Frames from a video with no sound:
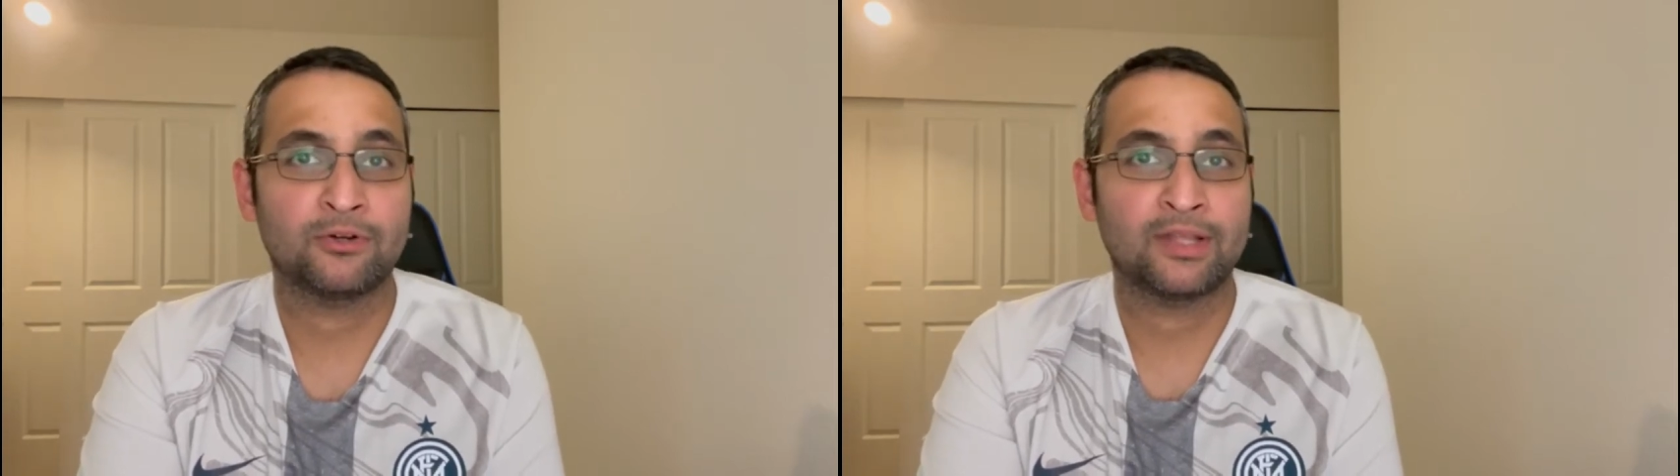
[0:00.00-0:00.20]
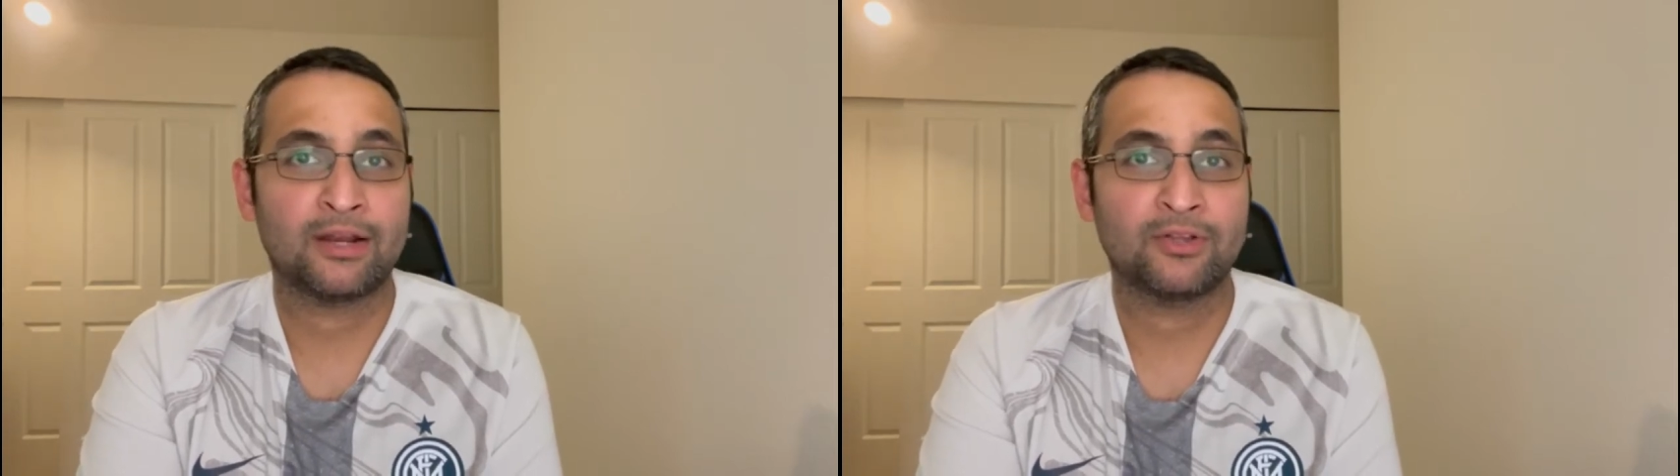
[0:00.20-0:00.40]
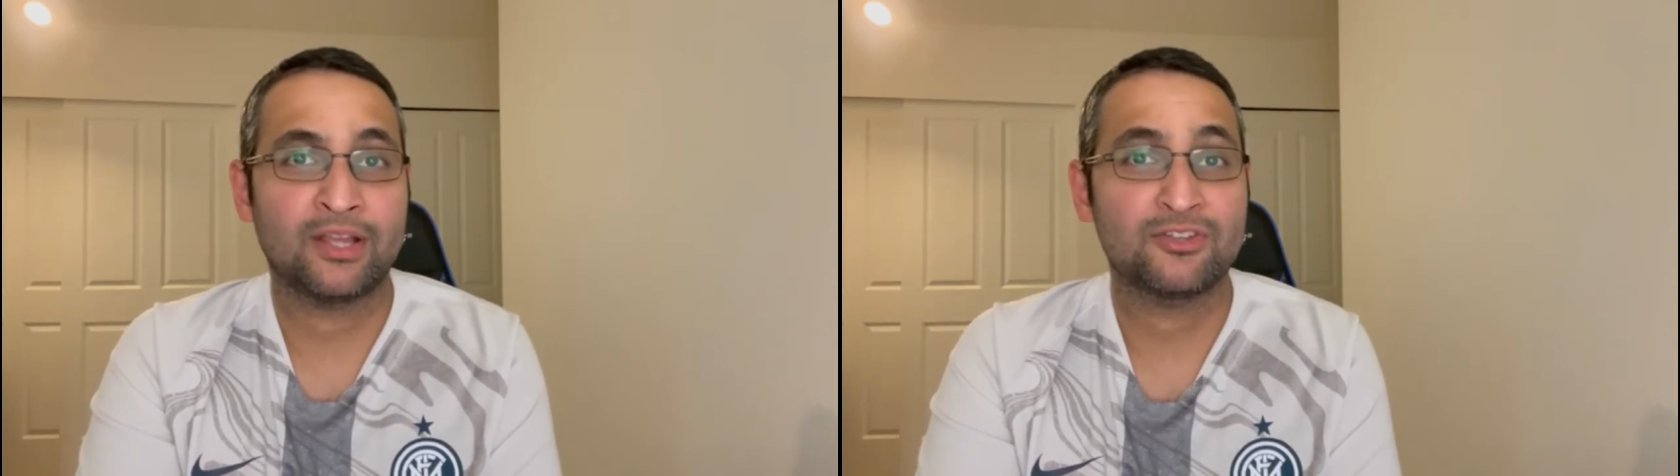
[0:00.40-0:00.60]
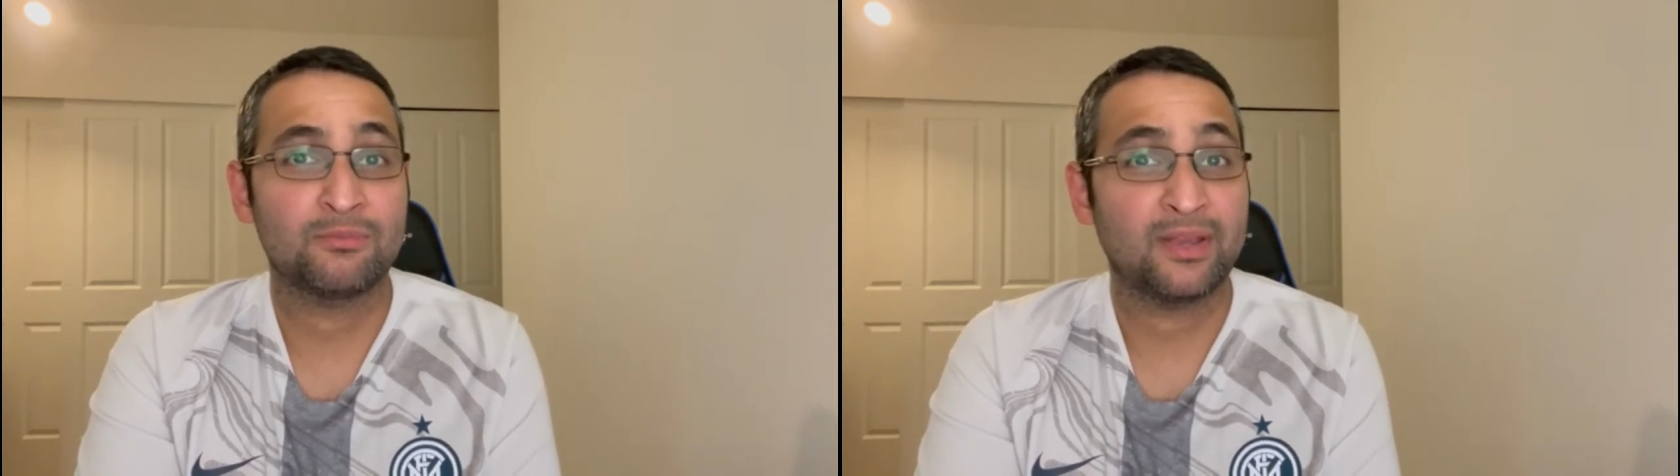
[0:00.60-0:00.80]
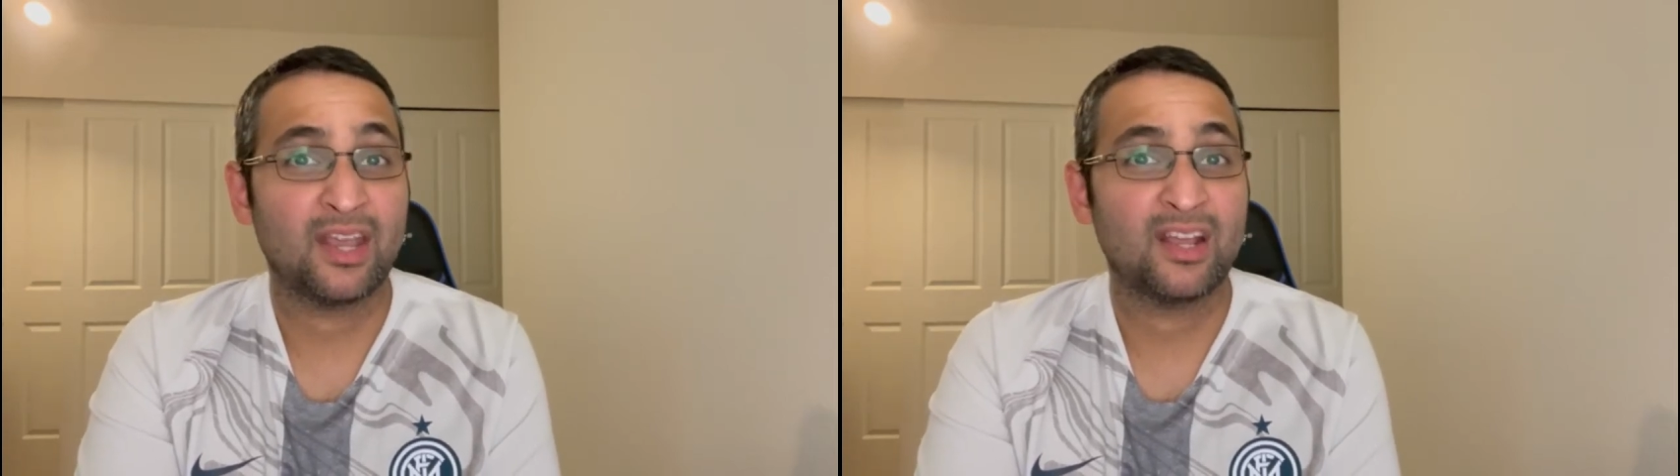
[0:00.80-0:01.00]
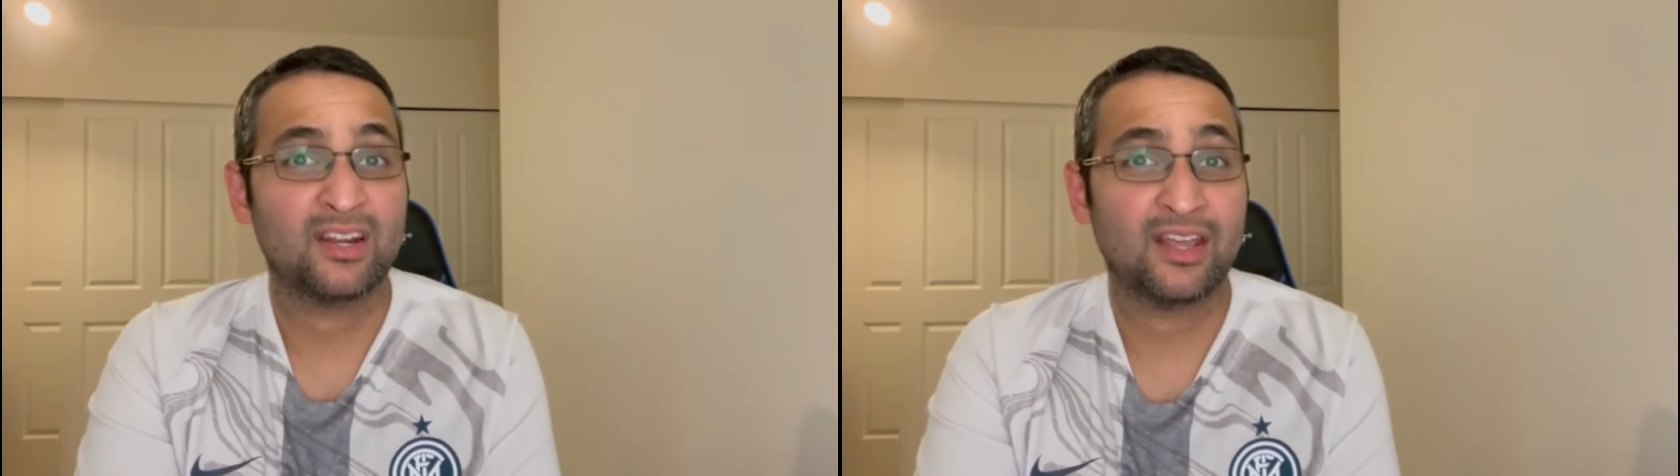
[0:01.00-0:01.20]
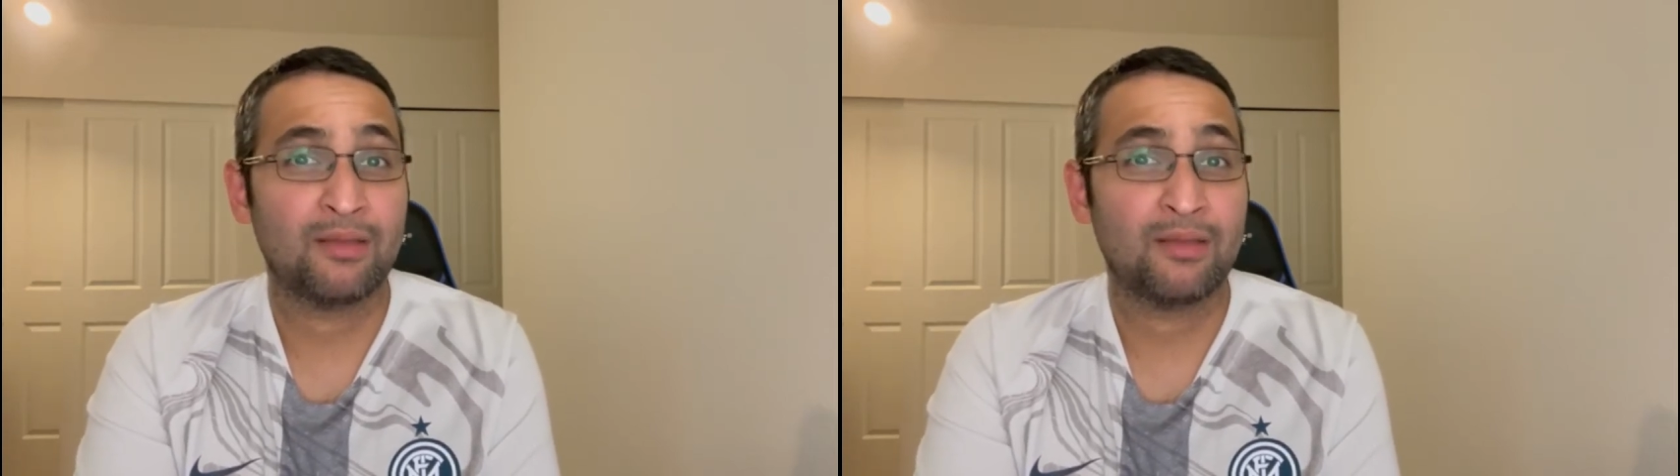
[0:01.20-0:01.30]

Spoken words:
that occasion, making it a game.